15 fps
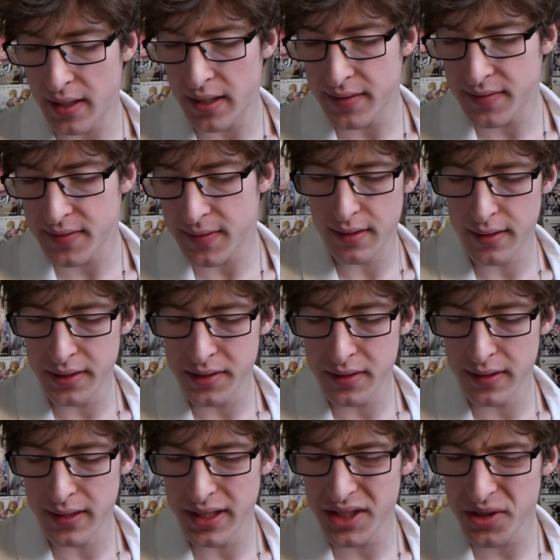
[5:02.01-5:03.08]
It's
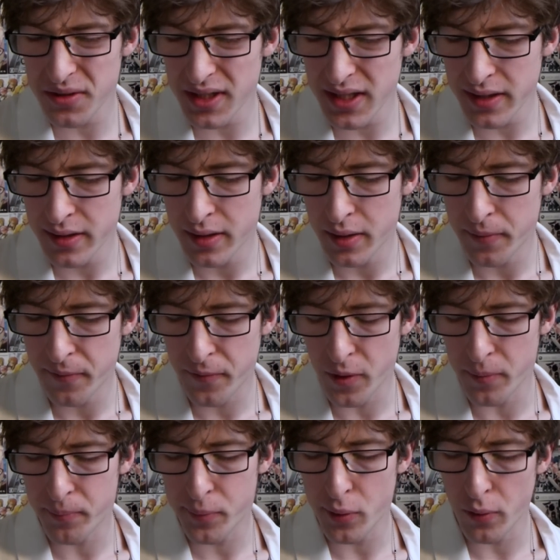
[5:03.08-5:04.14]
literally
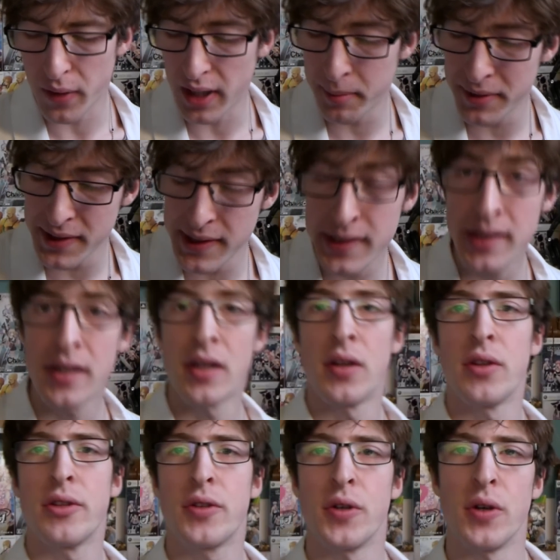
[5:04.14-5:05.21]
from prohibited
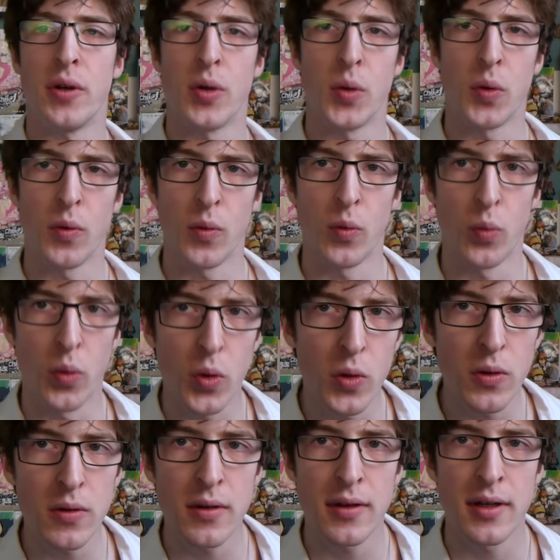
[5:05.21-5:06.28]
to
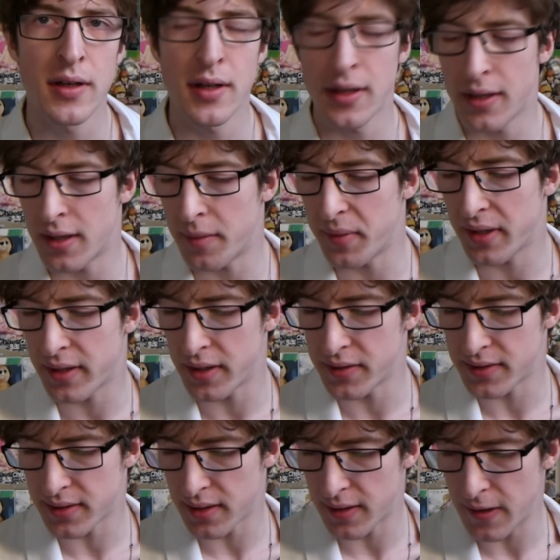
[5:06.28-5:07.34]
wool,
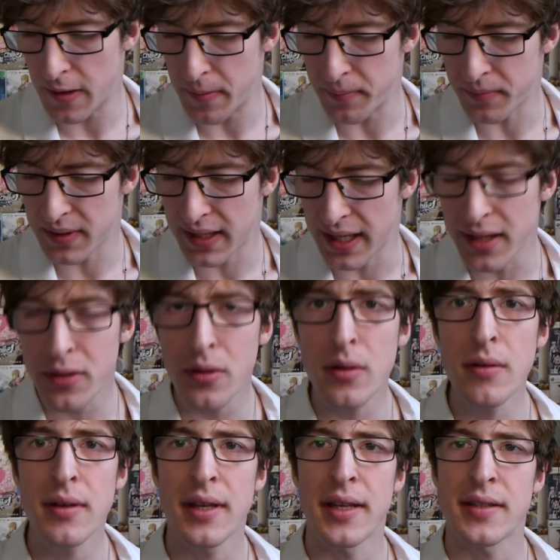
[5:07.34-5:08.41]
because
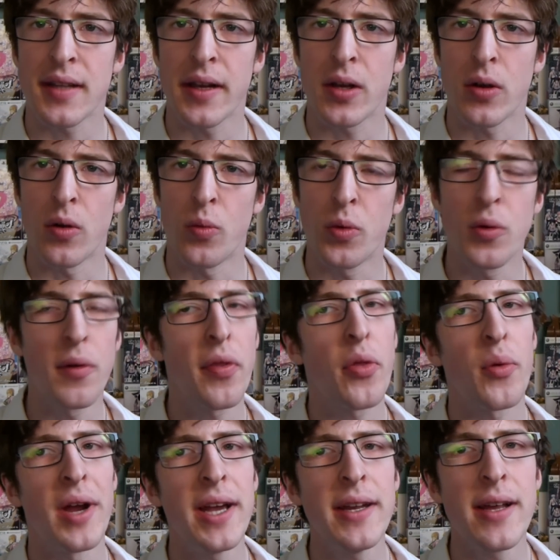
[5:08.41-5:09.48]
keito is like a wool
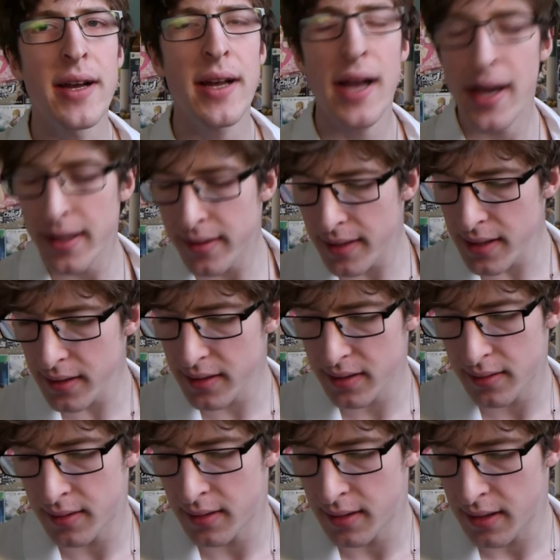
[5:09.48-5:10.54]
thread, I think,
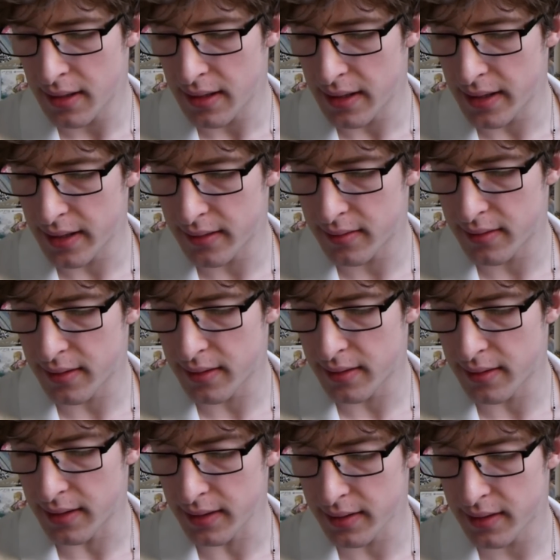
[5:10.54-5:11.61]
and
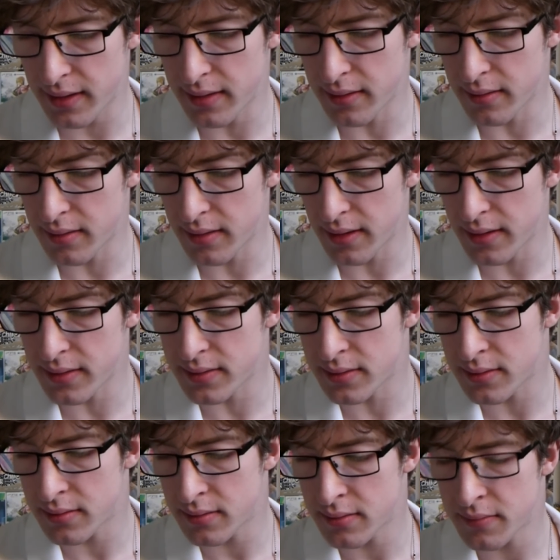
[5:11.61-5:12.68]
hakkin
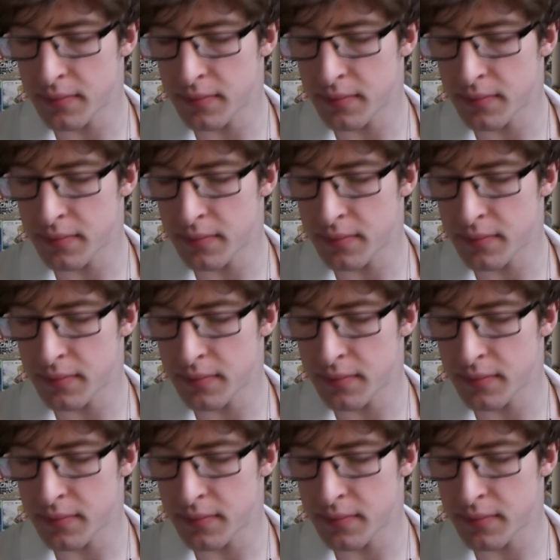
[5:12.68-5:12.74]
is